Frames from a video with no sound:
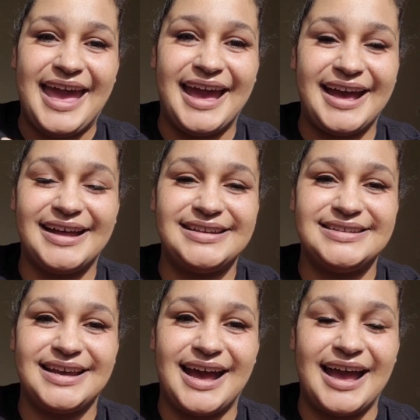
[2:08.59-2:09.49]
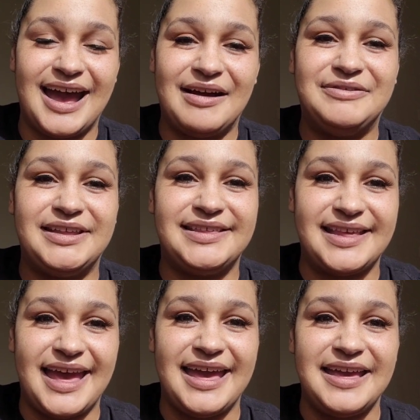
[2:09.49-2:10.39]
And I have to
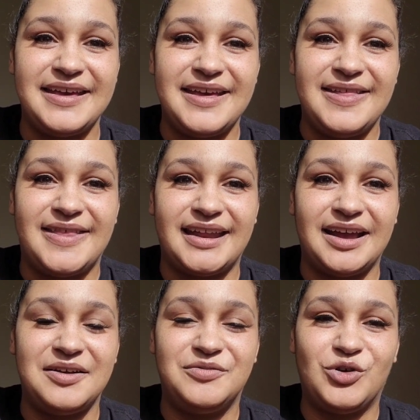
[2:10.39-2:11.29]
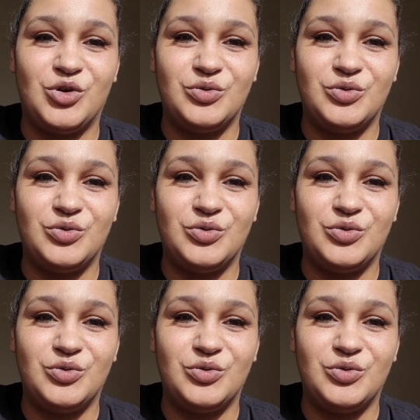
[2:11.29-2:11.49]
say that I've